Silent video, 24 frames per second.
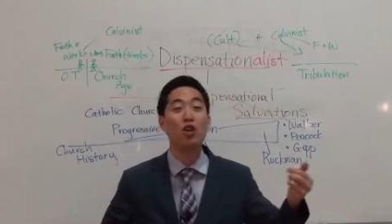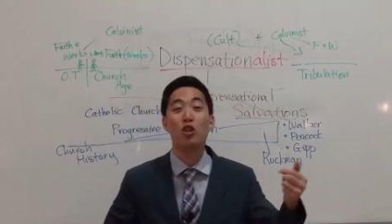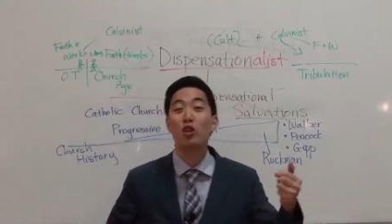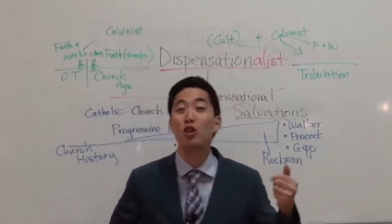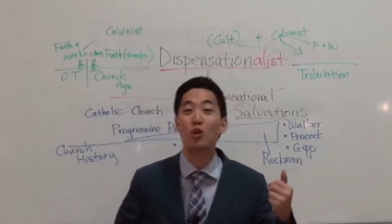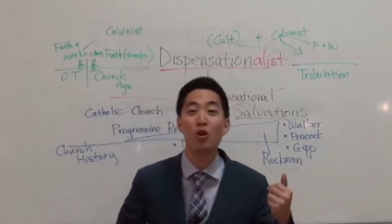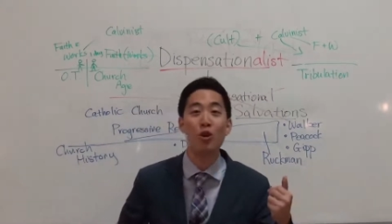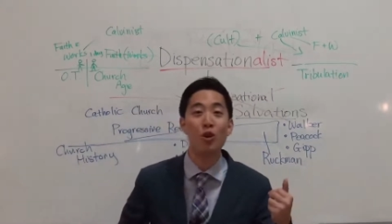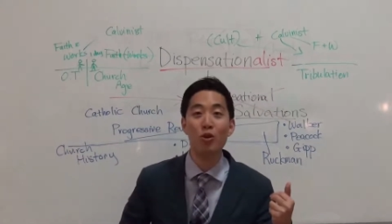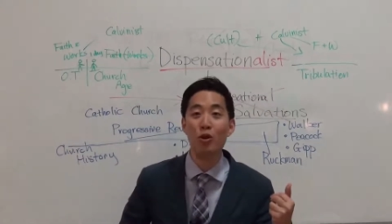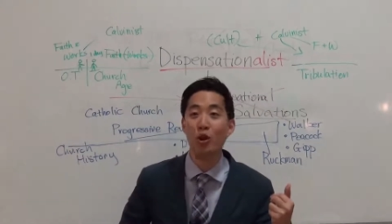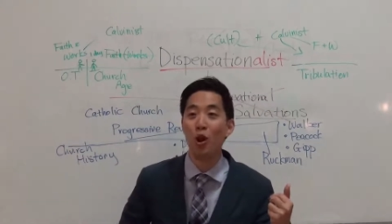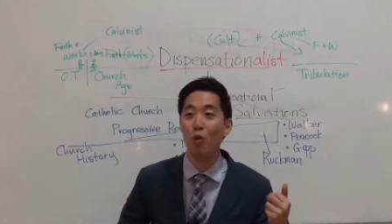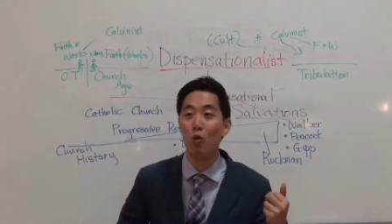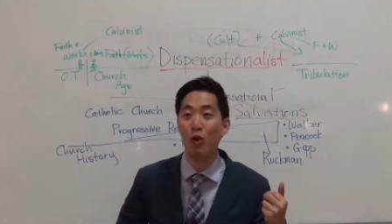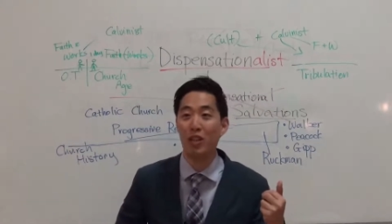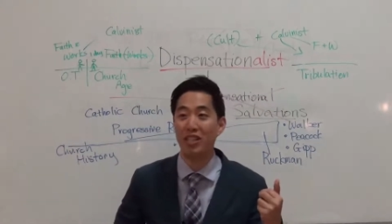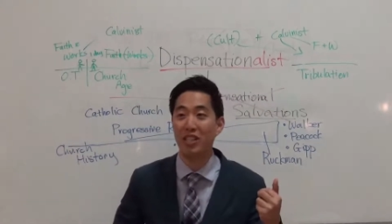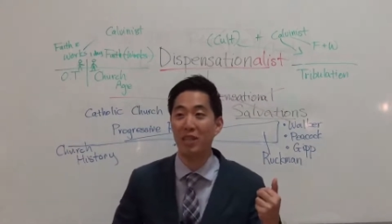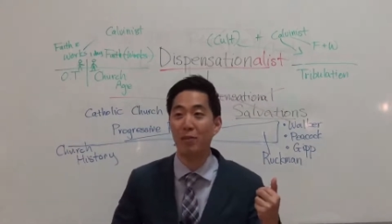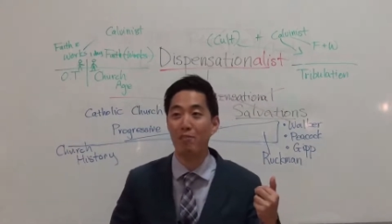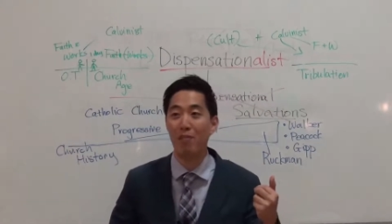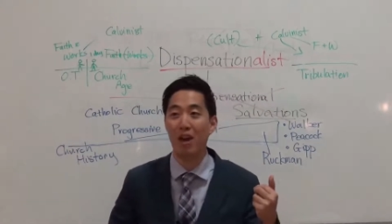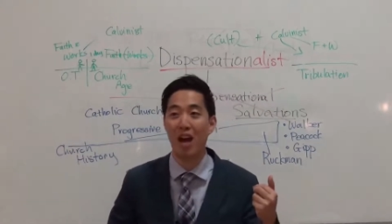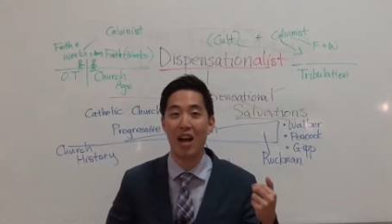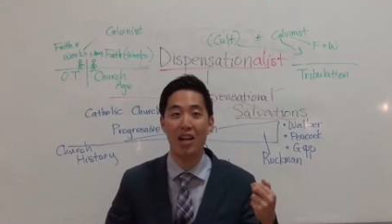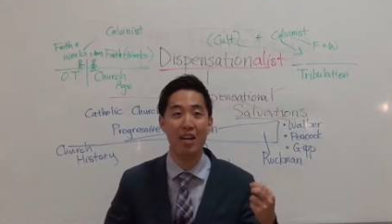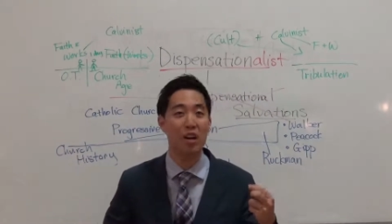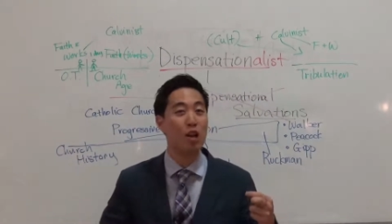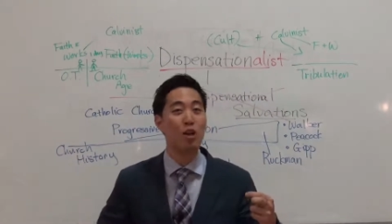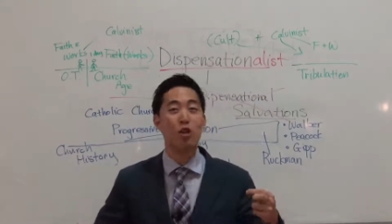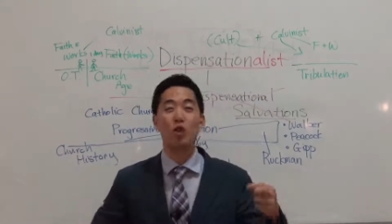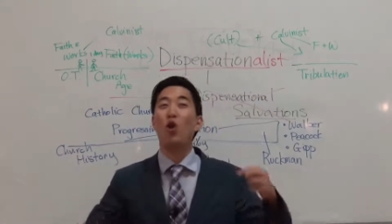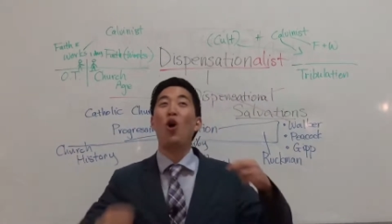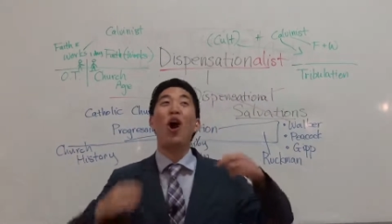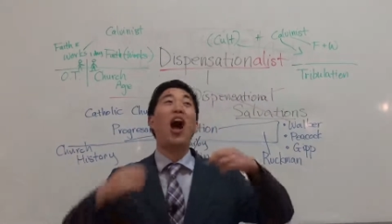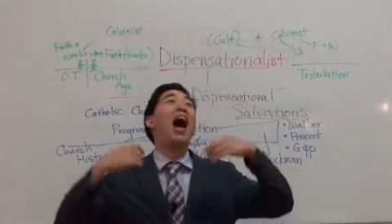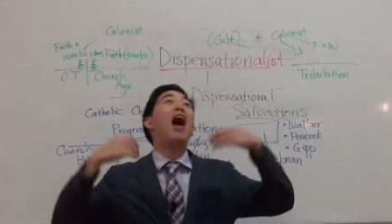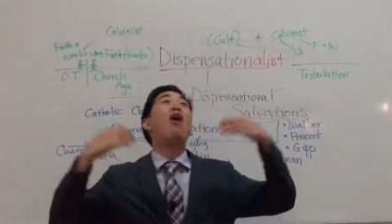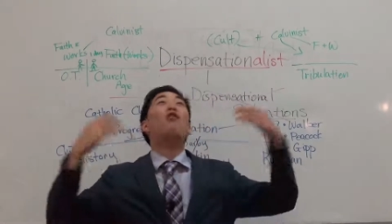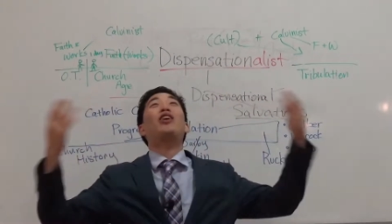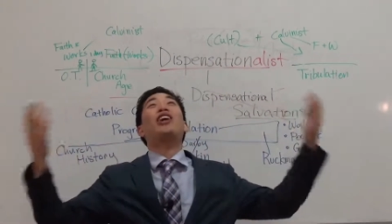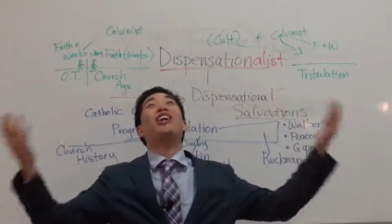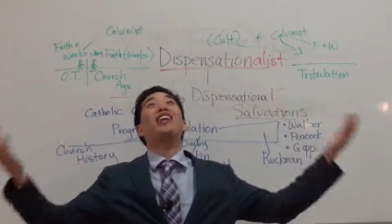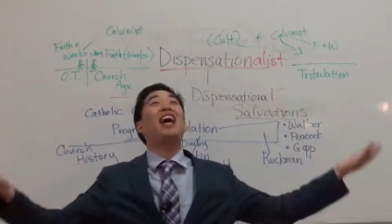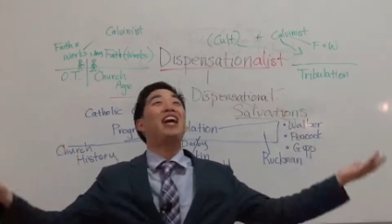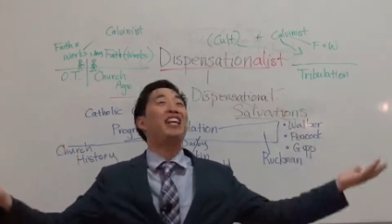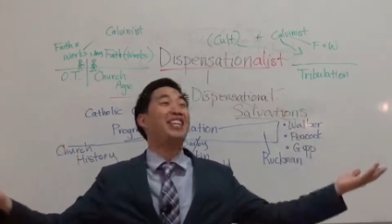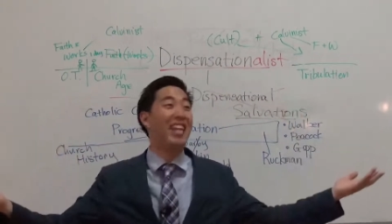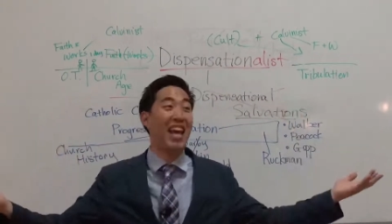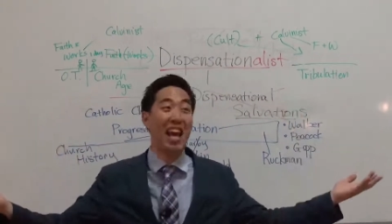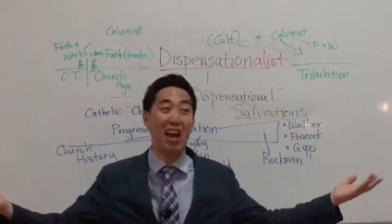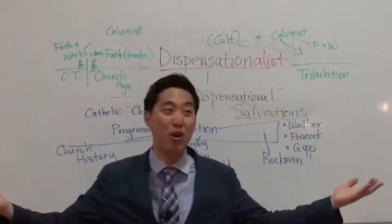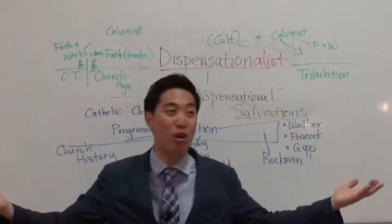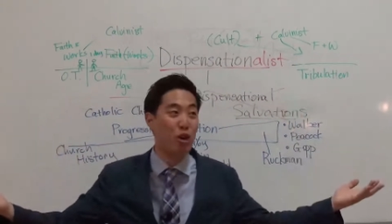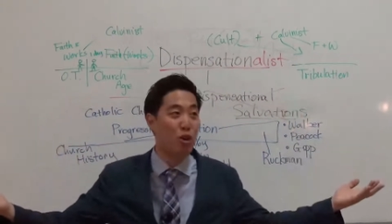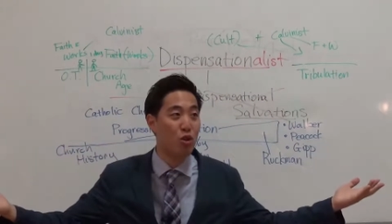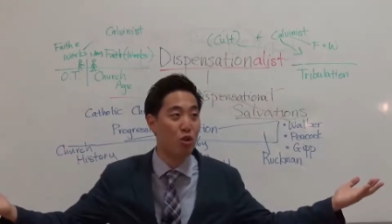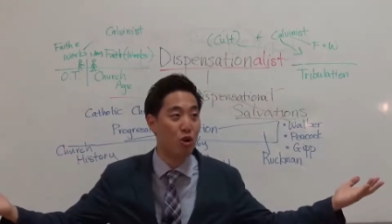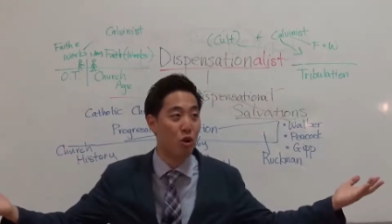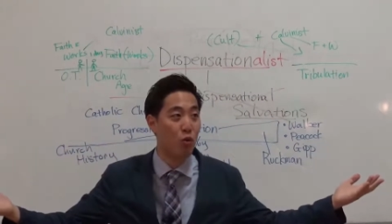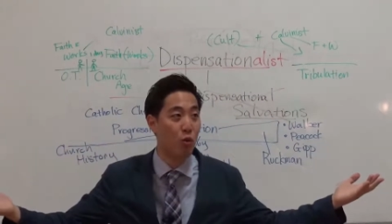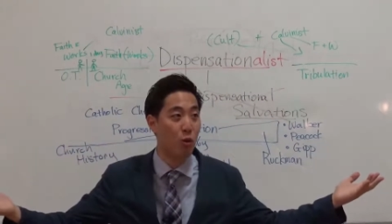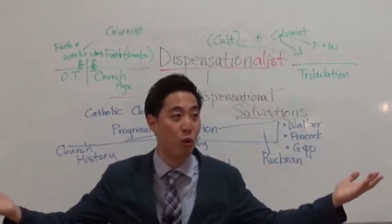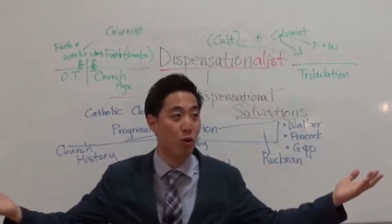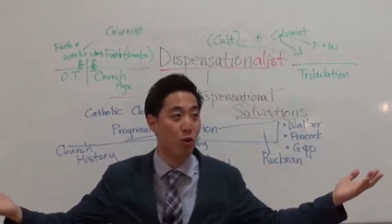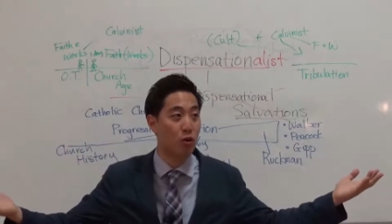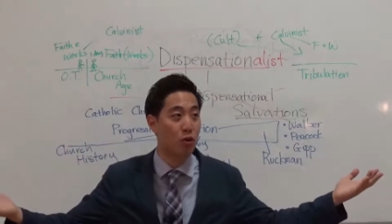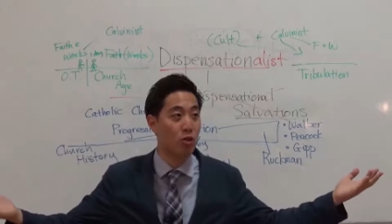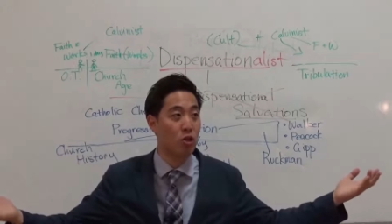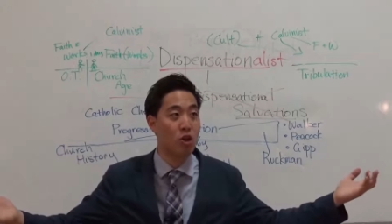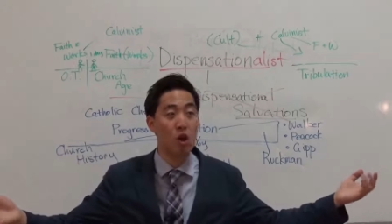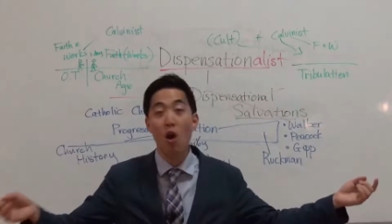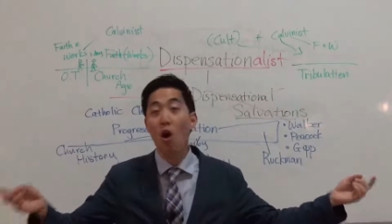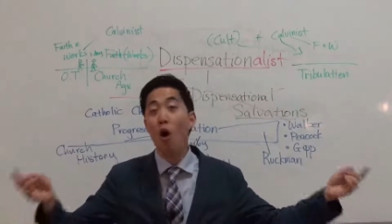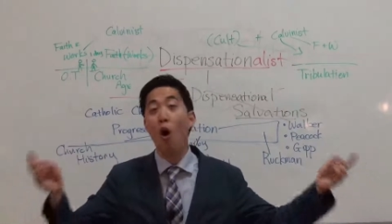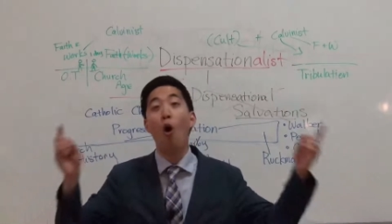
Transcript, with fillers: You don't know what's in mine. So how can I tell you the works?